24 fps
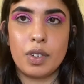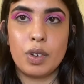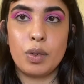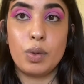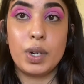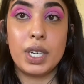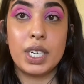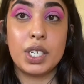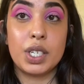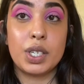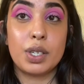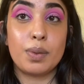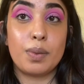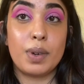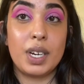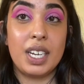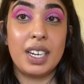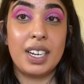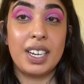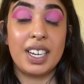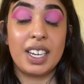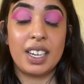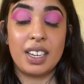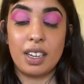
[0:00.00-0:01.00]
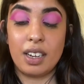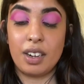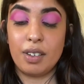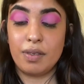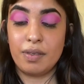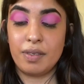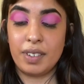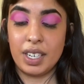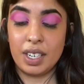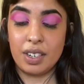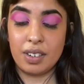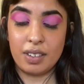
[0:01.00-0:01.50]
We are swirling our
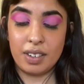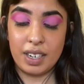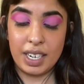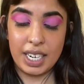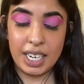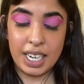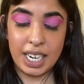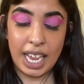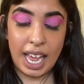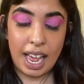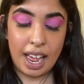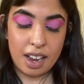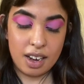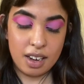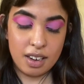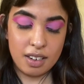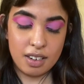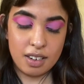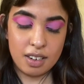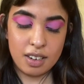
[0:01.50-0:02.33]
finger in again,